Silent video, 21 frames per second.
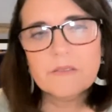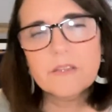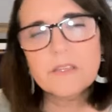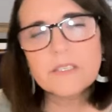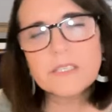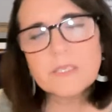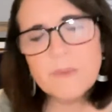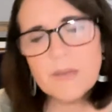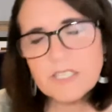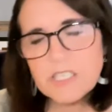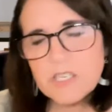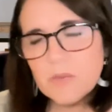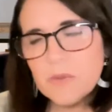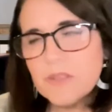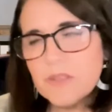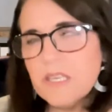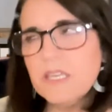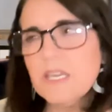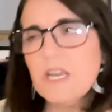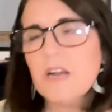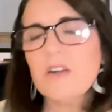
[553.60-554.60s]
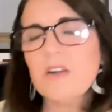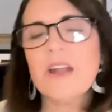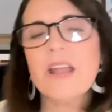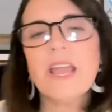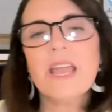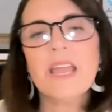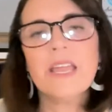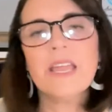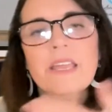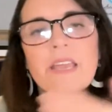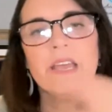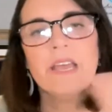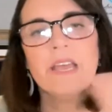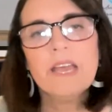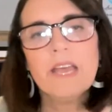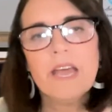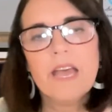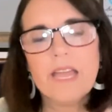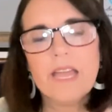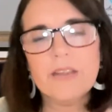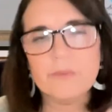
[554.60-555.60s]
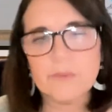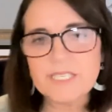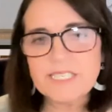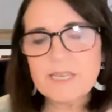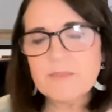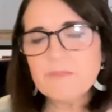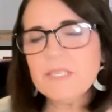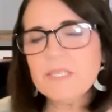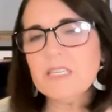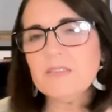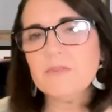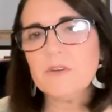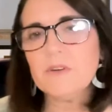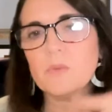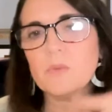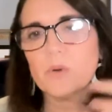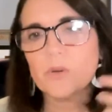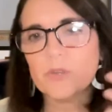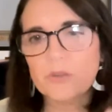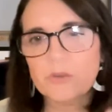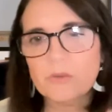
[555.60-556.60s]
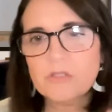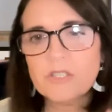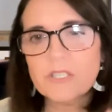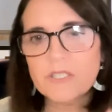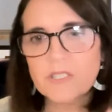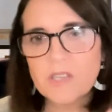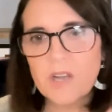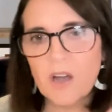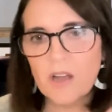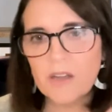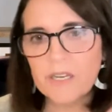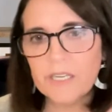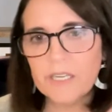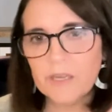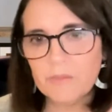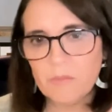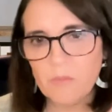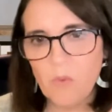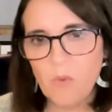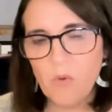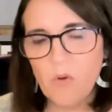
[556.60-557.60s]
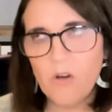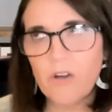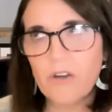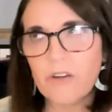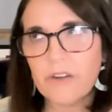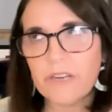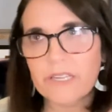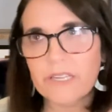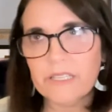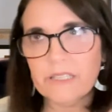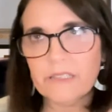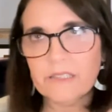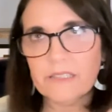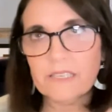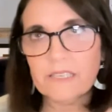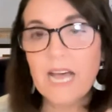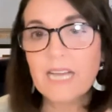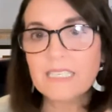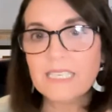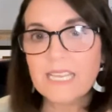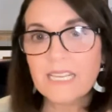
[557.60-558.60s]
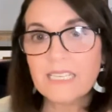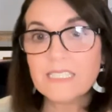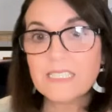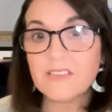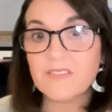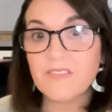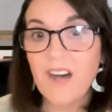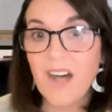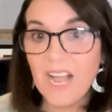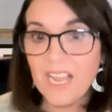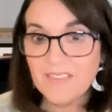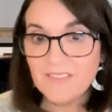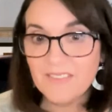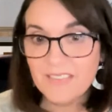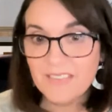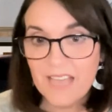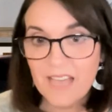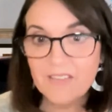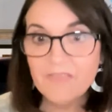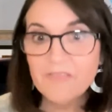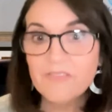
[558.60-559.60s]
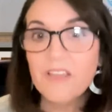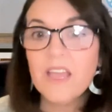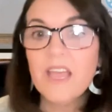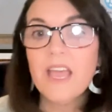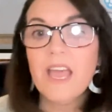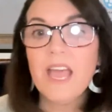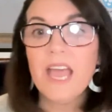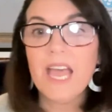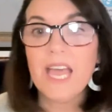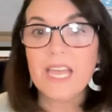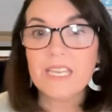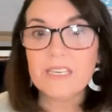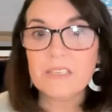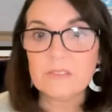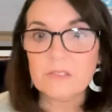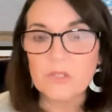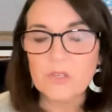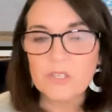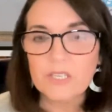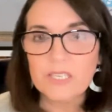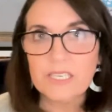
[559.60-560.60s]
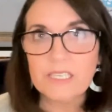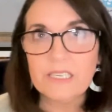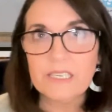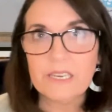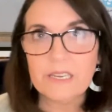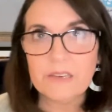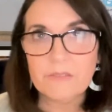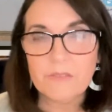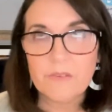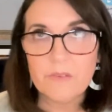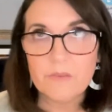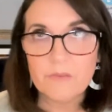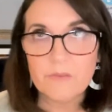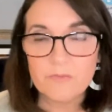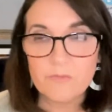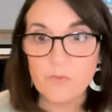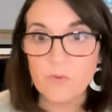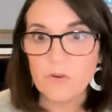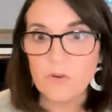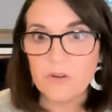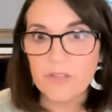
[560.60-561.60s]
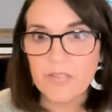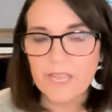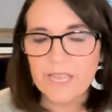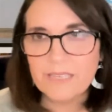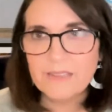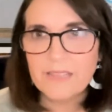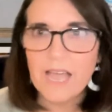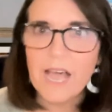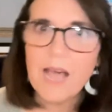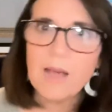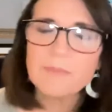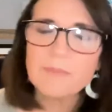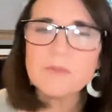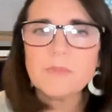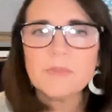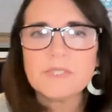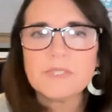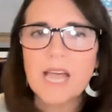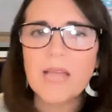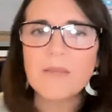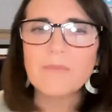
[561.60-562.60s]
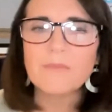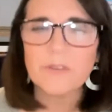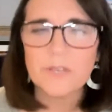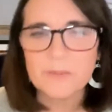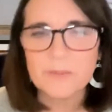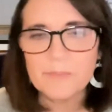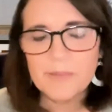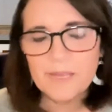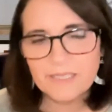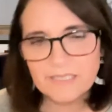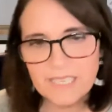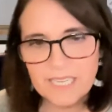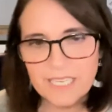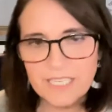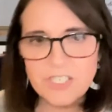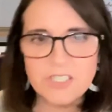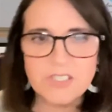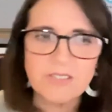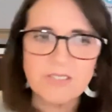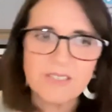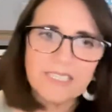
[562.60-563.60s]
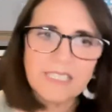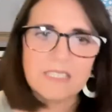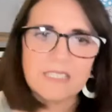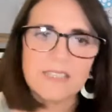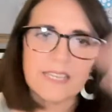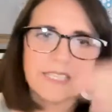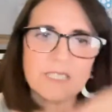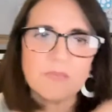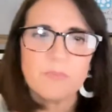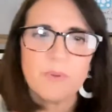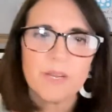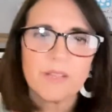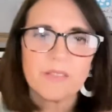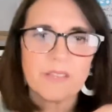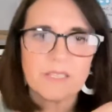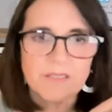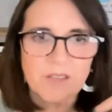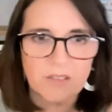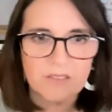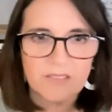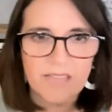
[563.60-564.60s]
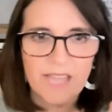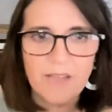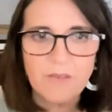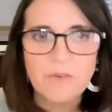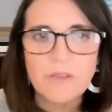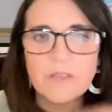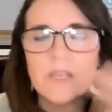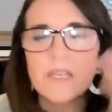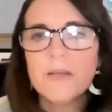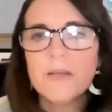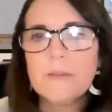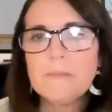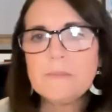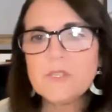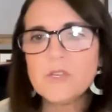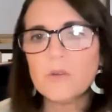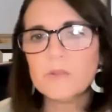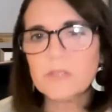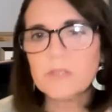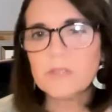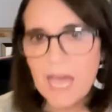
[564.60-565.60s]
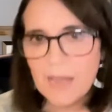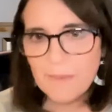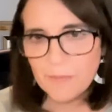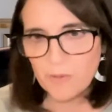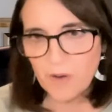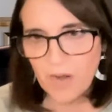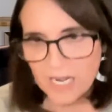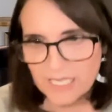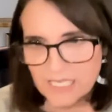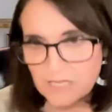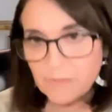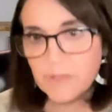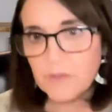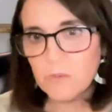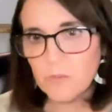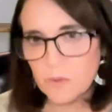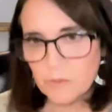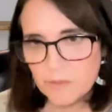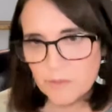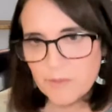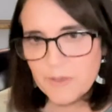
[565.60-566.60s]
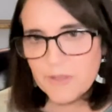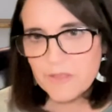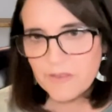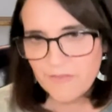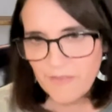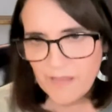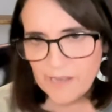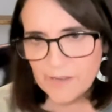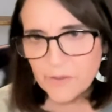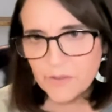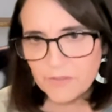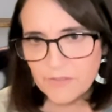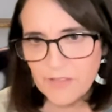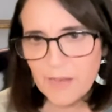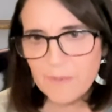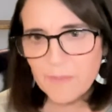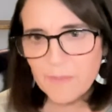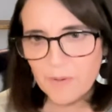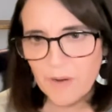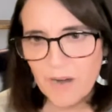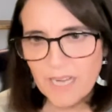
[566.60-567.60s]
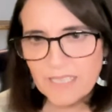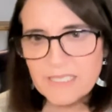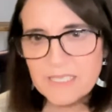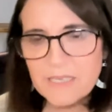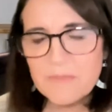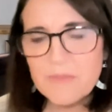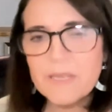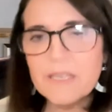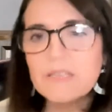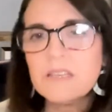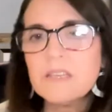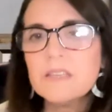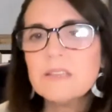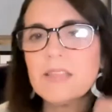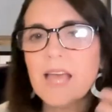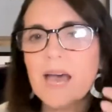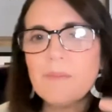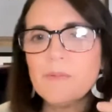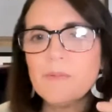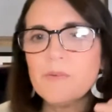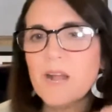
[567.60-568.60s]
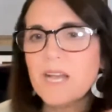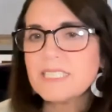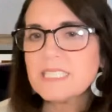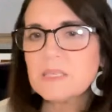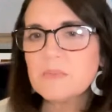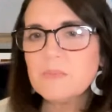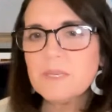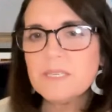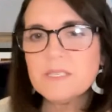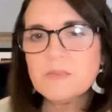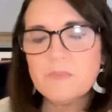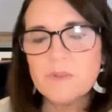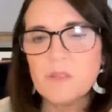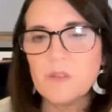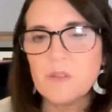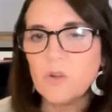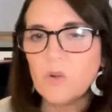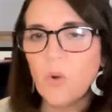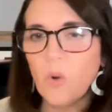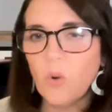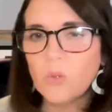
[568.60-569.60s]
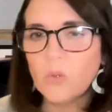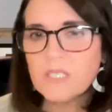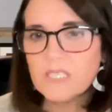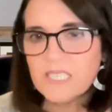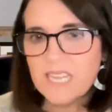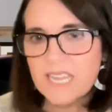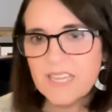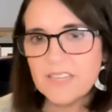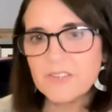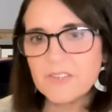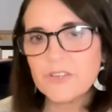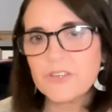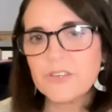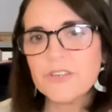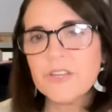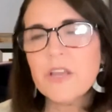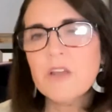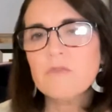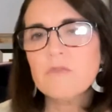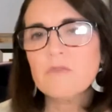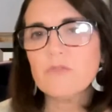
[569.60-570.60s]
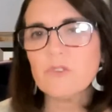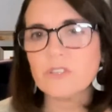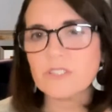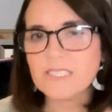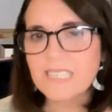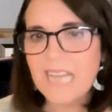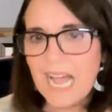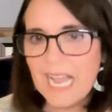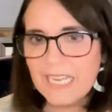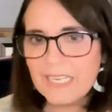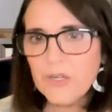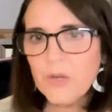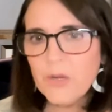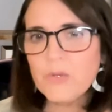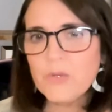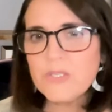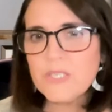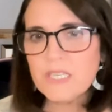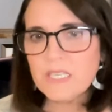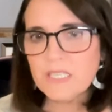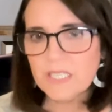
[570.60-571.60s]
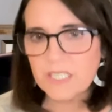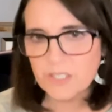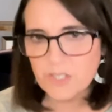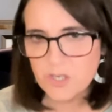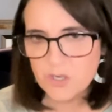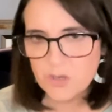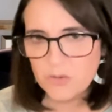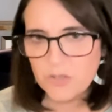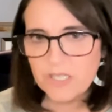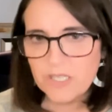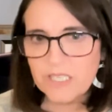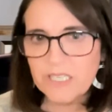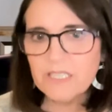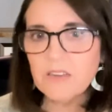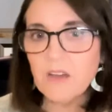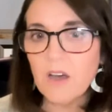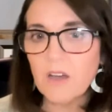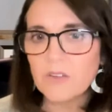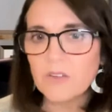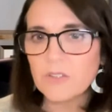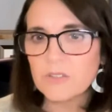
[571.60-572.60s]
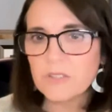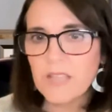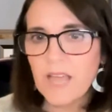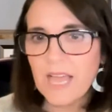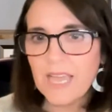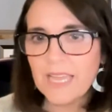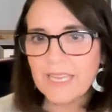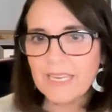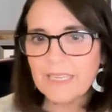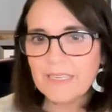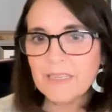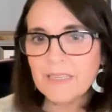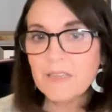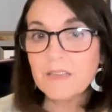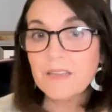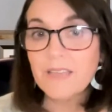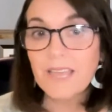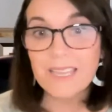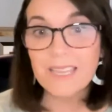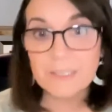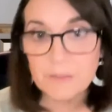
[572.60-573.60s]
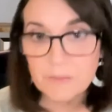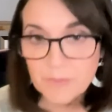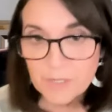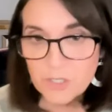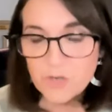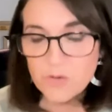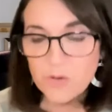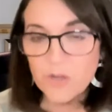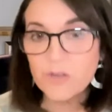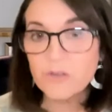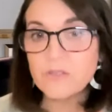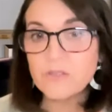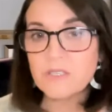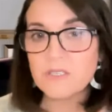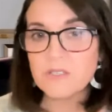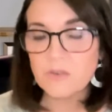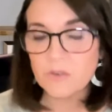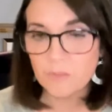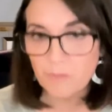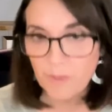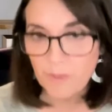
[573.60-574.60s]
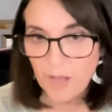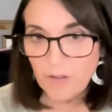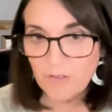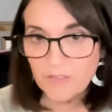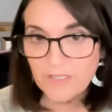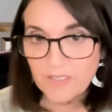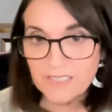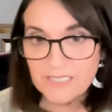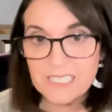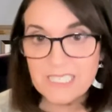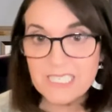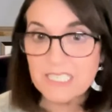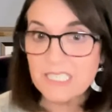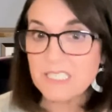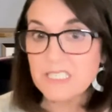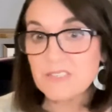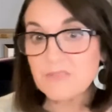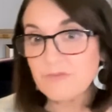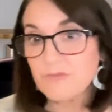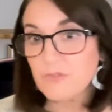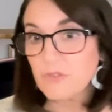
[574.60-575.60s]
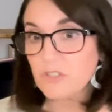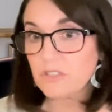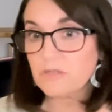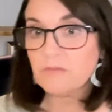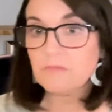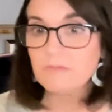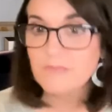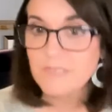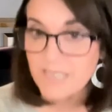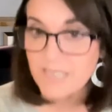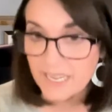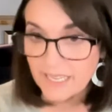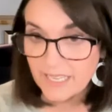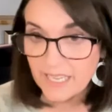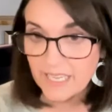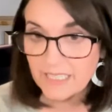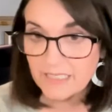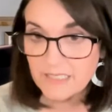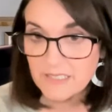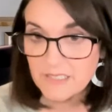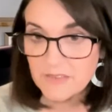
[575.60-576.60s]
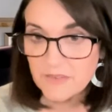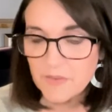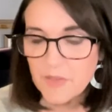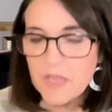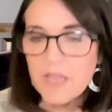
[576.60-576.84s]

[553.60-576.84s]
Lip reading: especially with ERA and receptiva, we're usually talking it more in the context of IVF and looking at the optimal time for implantation. So let's break these all down. So laparoscopy, what would be the value of laparoscopy? Laparoscopy has been the gold standard for diagnosing and treating underlying endometriosis or pelvic disease for decades.